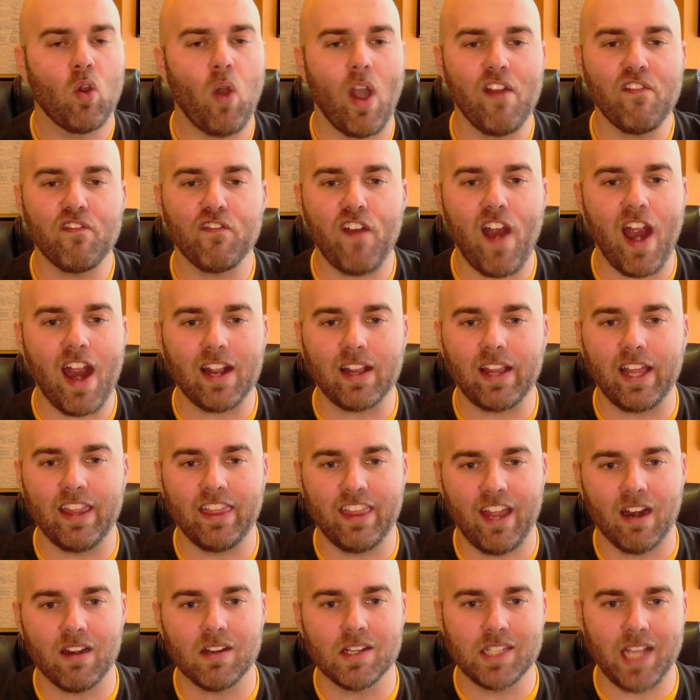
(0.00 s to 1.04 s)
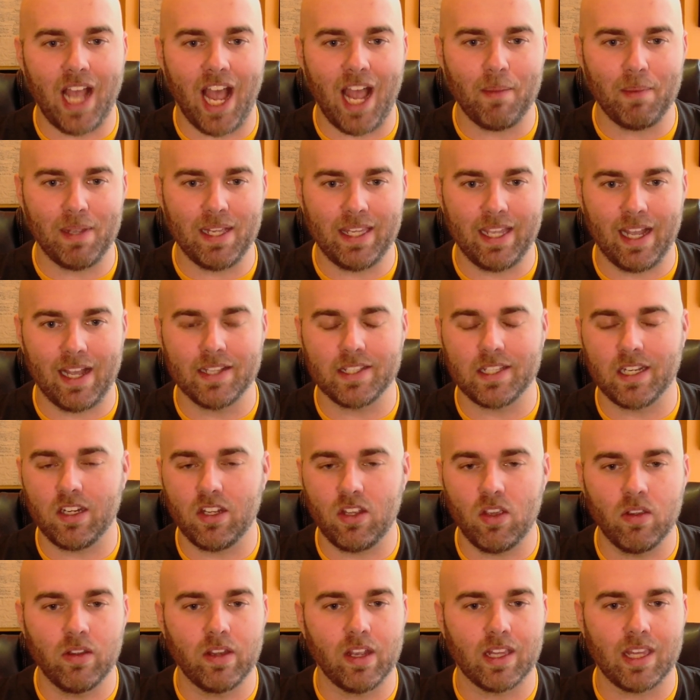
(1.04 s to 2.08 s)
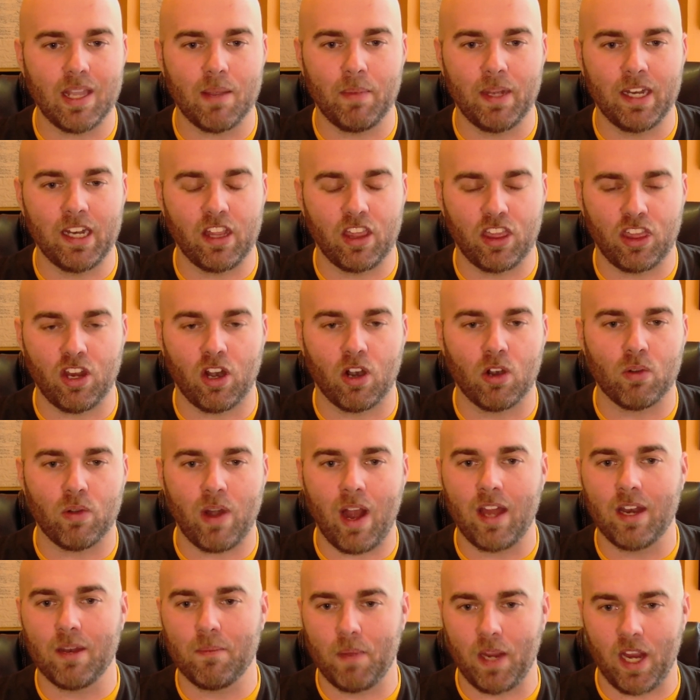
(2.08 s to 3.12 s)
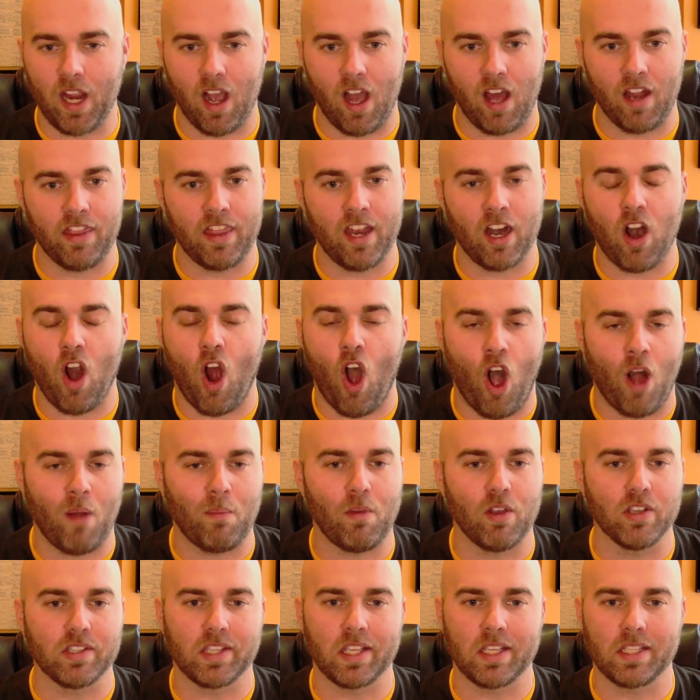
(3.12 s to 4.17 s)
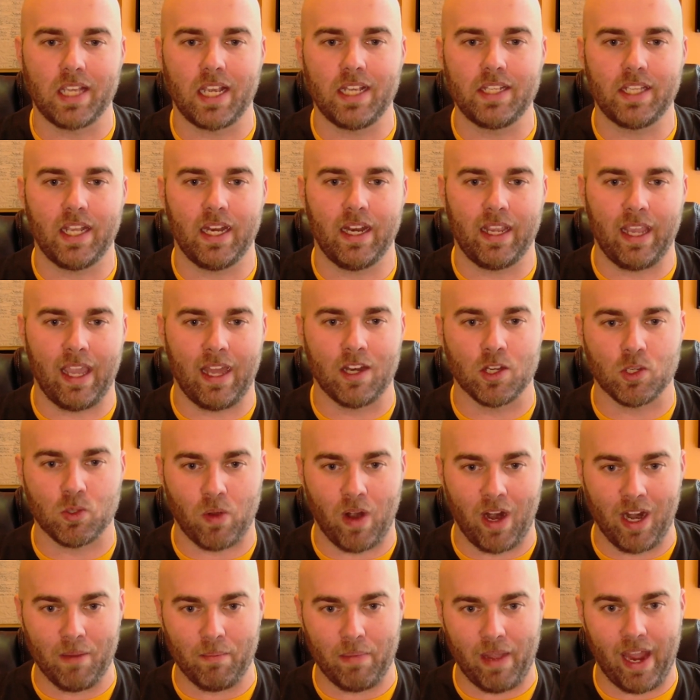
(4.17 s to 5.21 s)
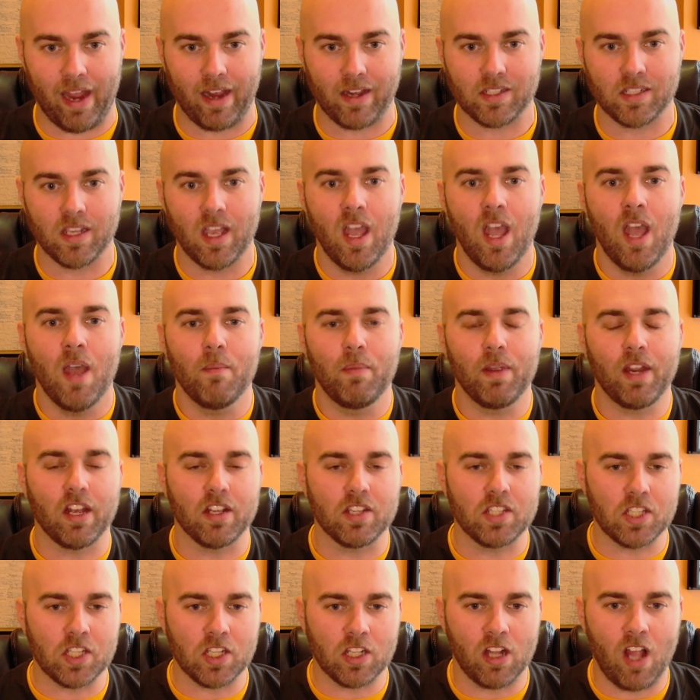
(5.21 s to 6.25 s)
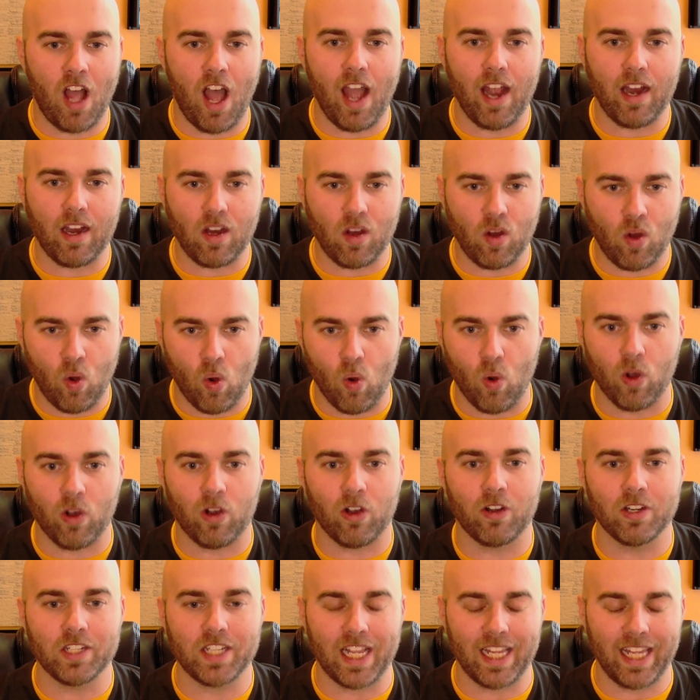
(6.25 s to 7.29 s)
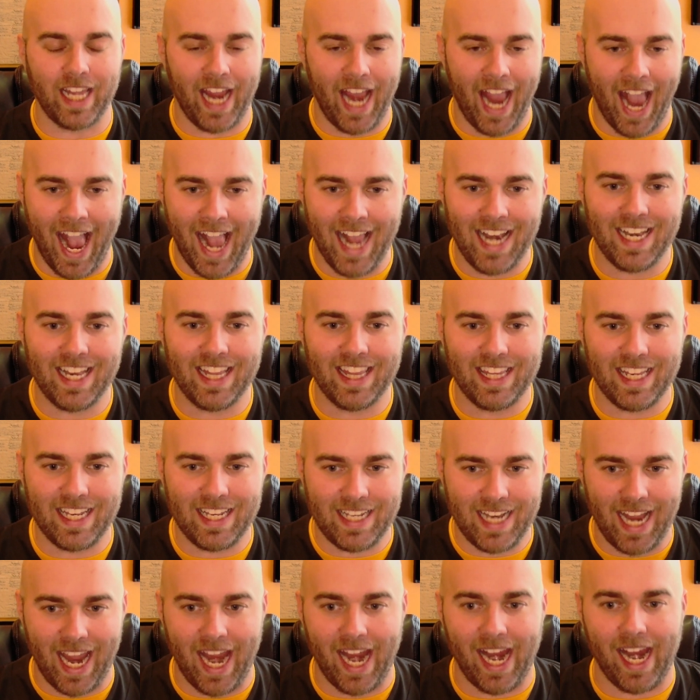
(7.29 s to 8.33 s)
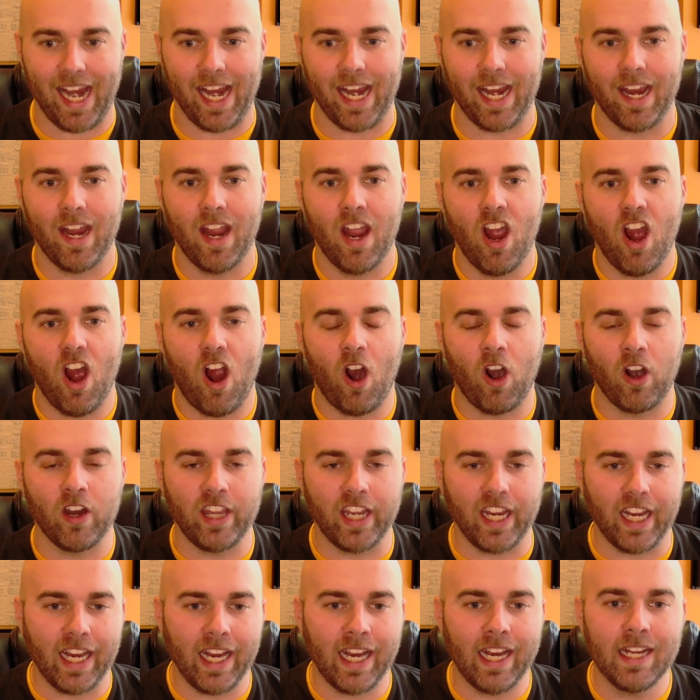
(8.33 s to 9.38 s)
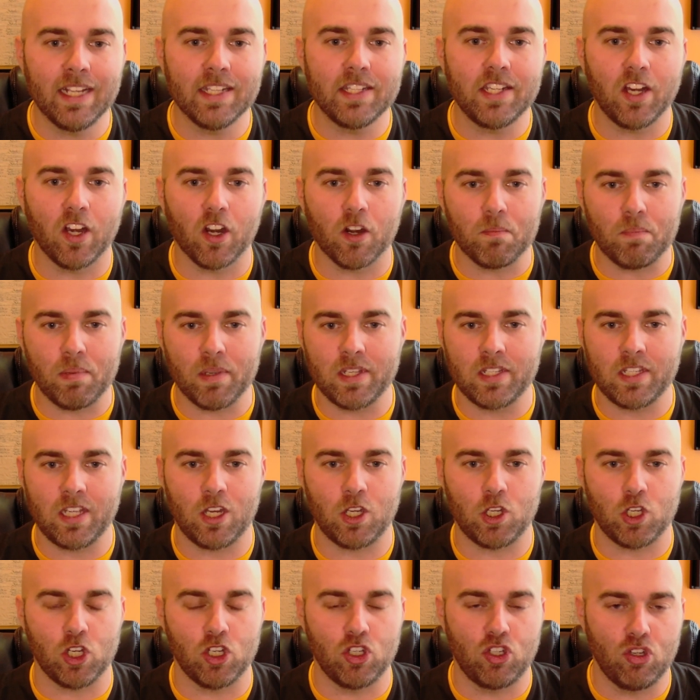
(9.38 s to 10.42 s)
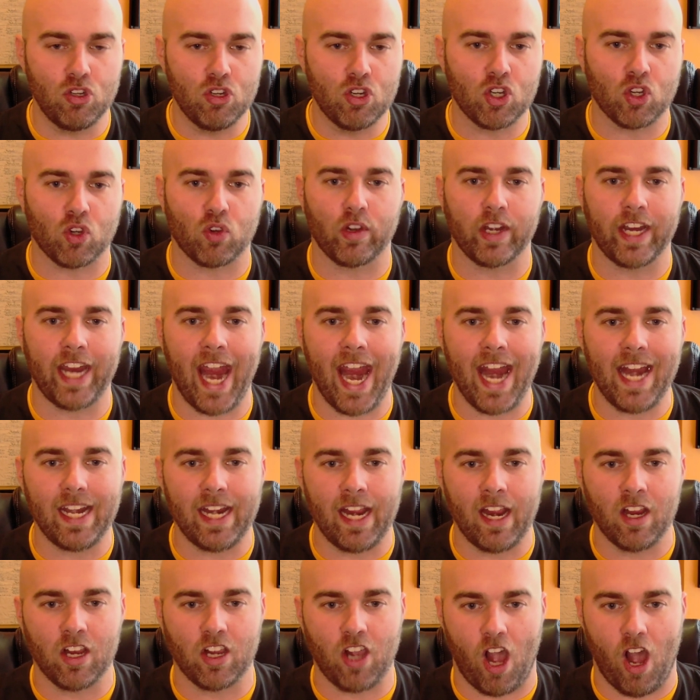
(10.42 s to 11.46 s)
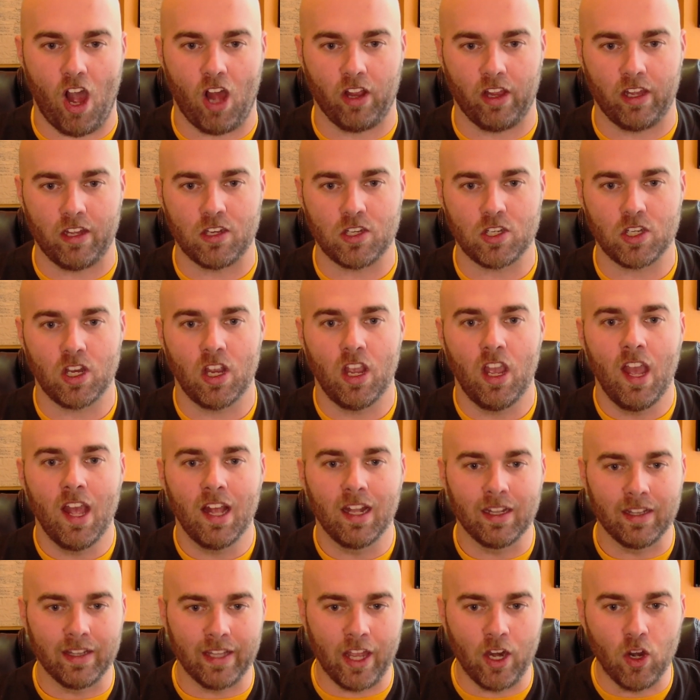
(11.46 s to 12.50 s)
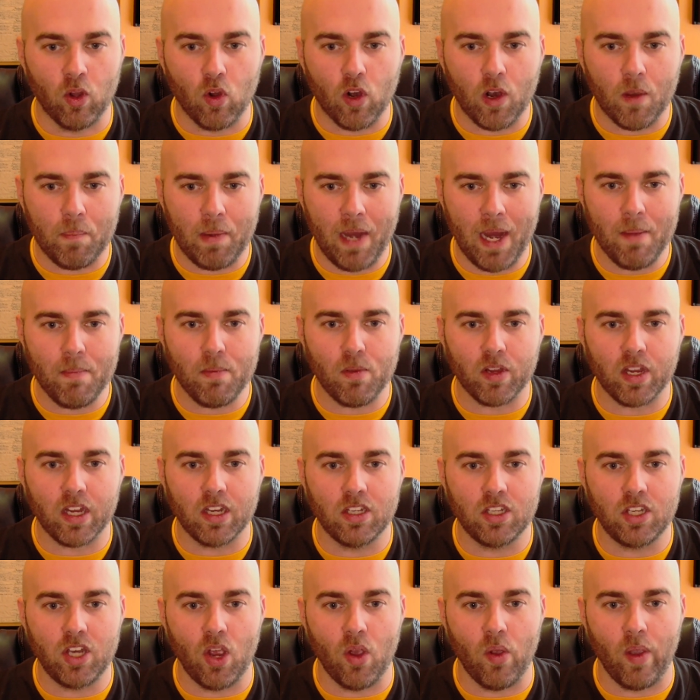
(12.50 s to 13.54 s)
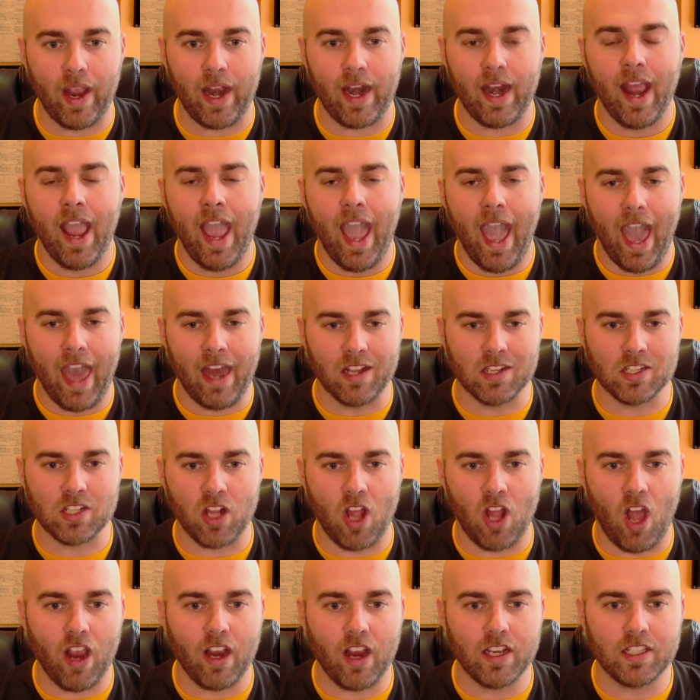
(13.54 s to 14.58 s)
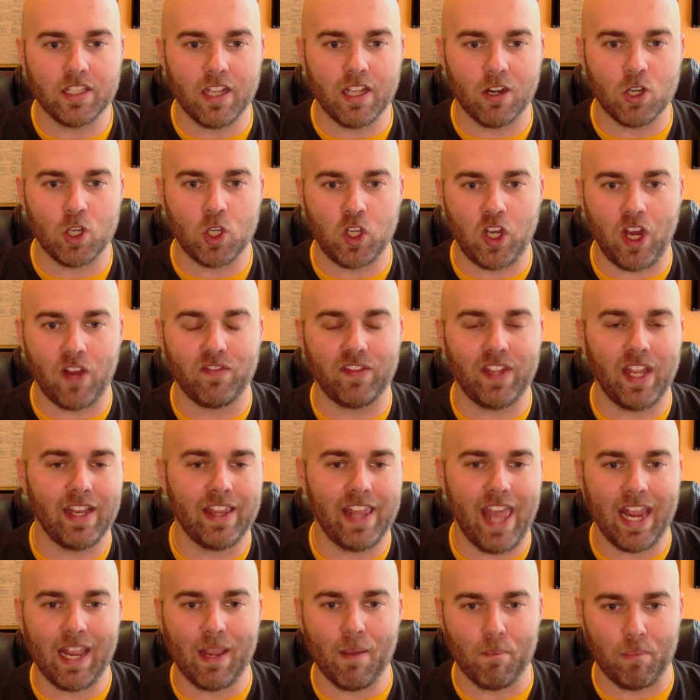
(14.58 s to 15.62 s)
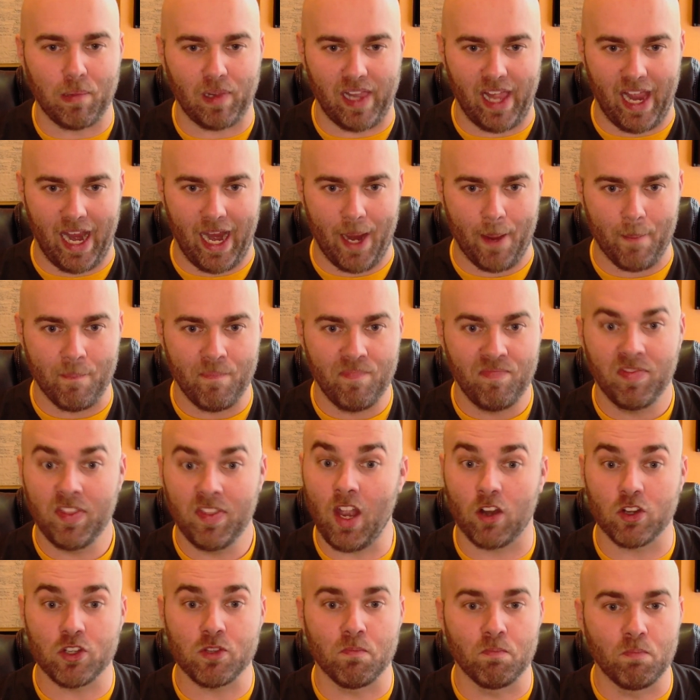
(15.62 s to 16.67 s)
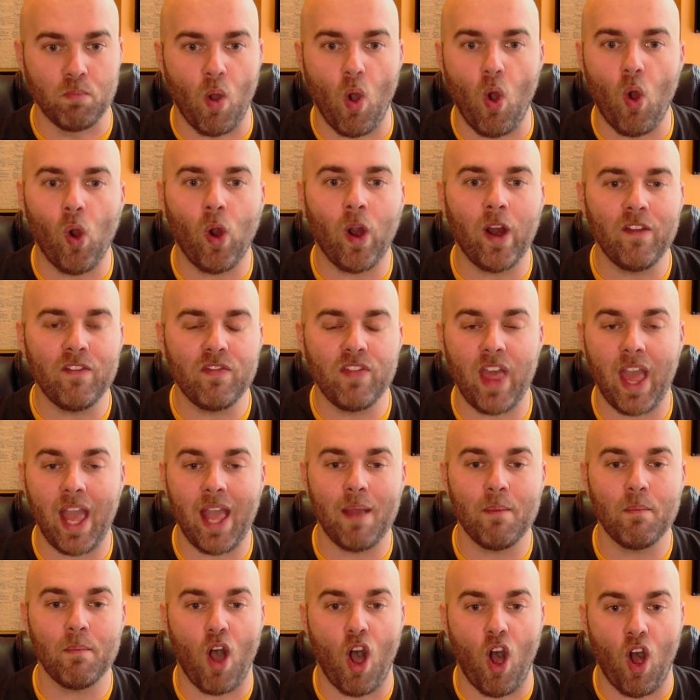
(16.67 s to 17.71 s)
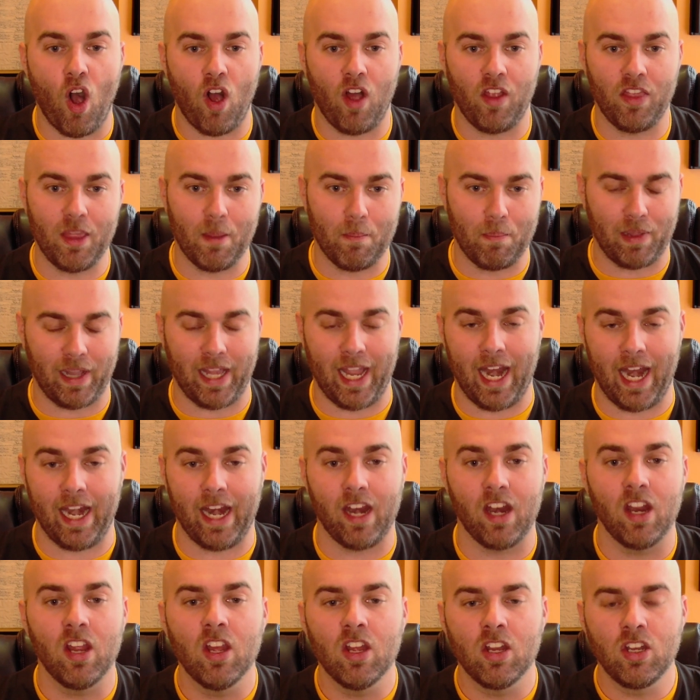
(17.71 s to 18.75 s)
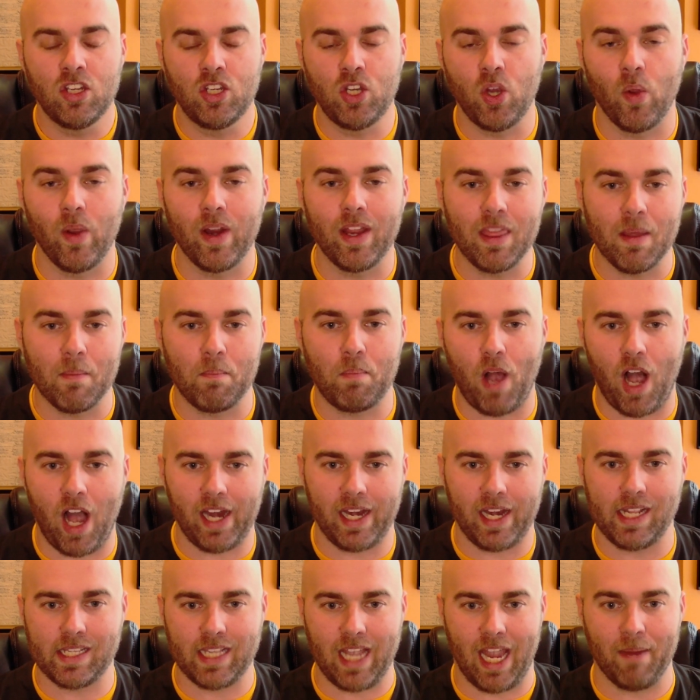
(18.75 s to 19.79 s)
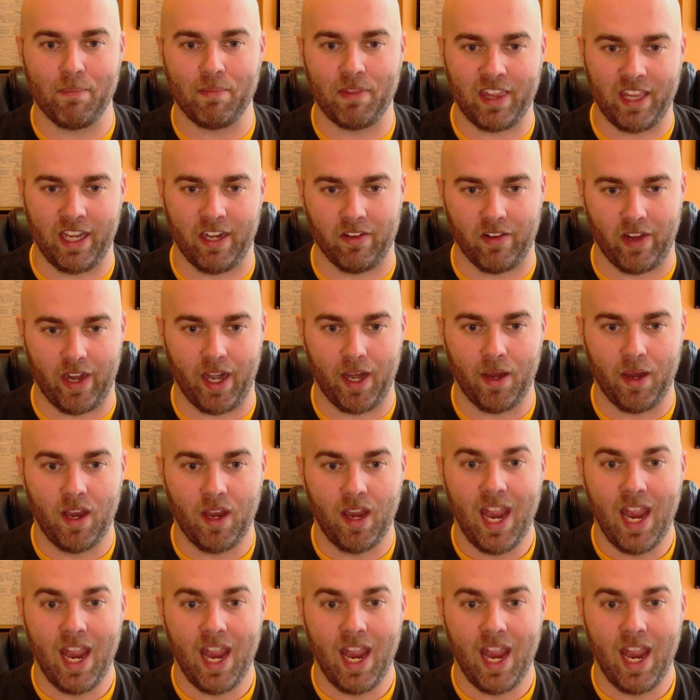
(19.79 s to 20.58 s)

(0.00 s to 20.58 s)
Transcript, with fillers: Quite frankly, they're a dime a dozen. You can get them in the third round and beyond. They're almost as easy to get as running backs because slot corners at the end of the day are the easier position to create in college. Littler people can do it, and as long as they're shifty, they can play it. There's more of them on the planet doing the body type theory.